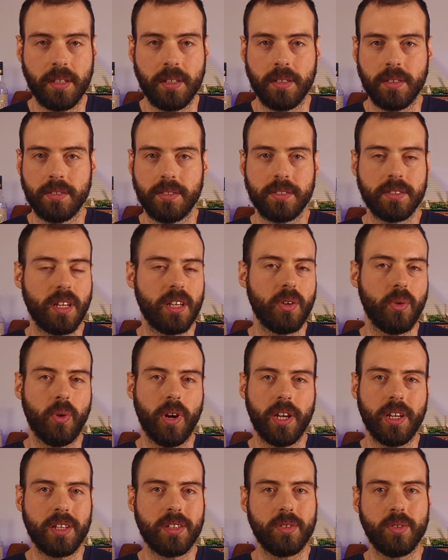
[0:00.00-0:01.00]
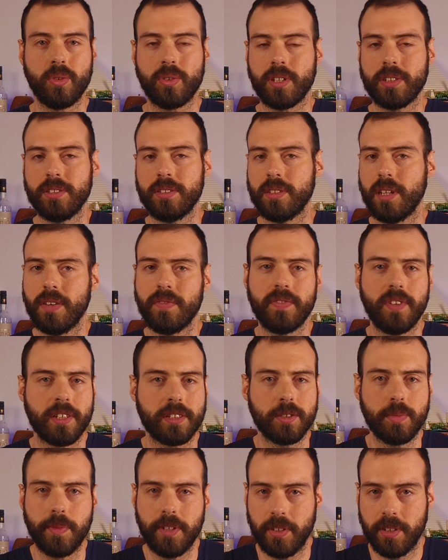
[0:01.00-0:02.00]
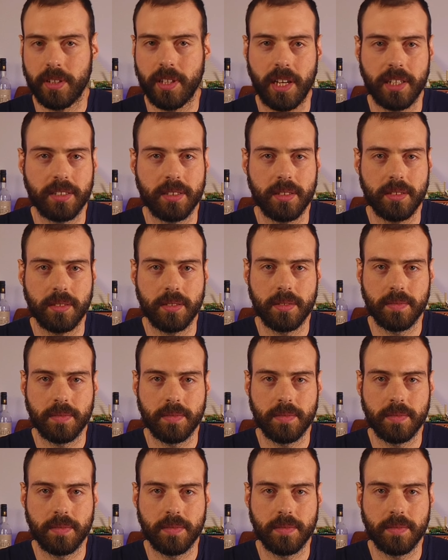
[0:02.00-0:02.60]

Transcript: Stay away and look at stuff like Spirit Island.